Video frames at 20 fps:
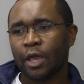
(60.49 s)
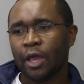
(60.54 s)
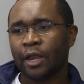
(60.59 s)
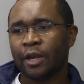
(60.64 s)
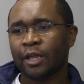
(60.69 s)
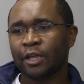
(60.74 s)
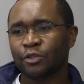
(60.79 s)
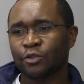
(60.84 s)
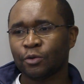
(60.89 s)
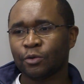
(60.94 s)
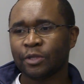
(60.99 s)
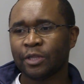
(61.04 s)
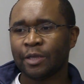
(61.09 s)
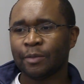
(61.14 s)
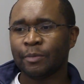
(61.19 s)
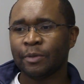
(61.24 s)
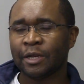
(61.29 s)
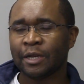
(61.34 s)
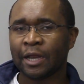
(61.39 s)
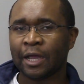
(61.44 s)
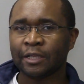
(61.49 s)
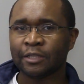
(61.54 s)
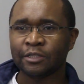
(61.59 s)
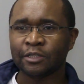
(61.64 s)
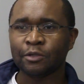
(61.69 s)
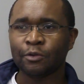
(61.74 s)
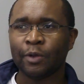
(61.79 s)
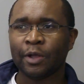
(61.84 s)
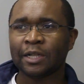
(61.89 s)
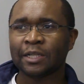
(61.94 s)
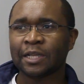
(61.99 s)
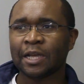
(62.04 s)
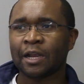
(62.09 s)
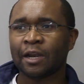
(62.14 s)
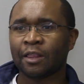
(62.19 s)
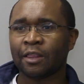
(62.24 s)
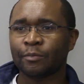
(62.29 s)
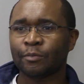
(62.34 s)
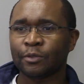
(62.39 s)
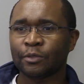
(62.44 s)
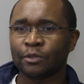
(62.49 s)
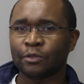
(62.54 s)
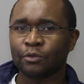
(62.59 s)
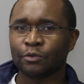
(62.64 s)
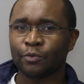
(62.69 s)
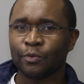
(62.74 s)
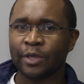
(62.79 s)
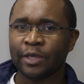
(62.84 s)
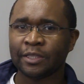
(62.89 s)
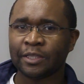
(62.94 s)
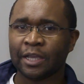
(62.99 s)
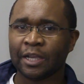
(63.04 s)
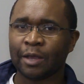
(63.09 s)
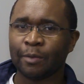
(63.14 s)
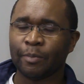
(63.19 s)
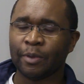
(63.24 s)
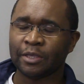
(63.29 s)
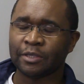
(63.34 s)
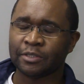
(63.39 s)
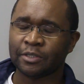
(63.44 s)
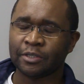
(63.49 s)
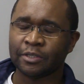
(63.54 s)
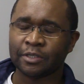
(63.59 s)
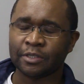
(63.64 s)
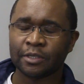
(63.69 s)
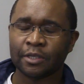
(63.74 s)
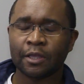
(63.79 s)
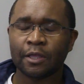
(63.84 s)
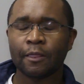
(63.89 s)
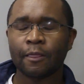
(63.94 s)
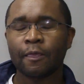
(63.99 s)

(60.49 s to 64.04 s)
and I told them in an ideal world I'd rather be doing databases